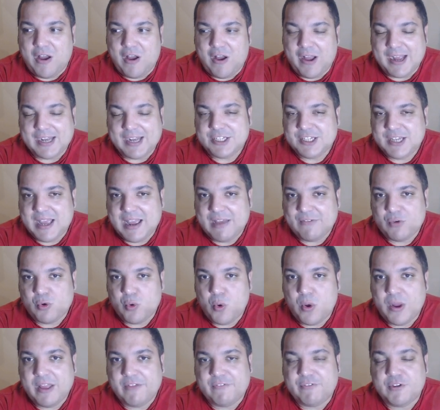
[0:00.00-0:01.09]
I actually have
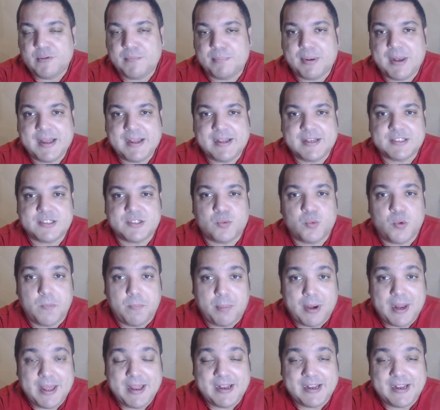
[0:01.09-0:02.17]
quite a few players that will
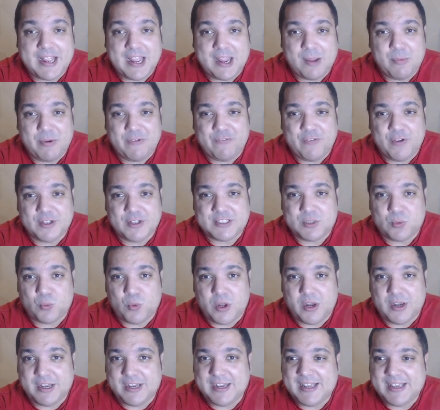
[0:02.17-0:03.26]
play in game week
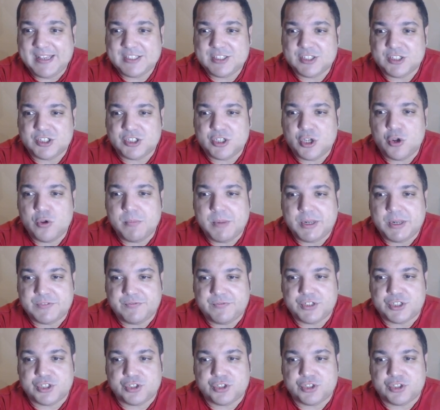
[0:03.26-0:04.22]
31, and it isn't too much of a